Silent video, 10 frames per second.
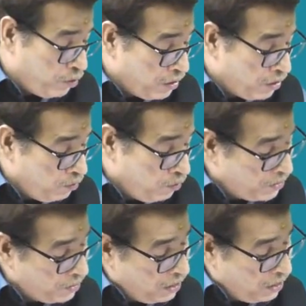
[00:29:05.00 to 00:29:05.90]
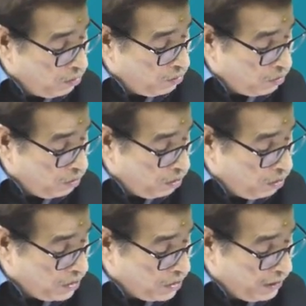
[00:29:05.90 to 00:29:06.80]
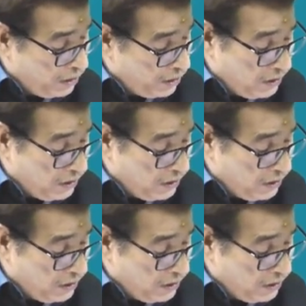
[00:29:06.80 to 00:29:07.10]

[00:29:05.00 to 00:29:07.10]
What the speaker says: it towards the outer column side.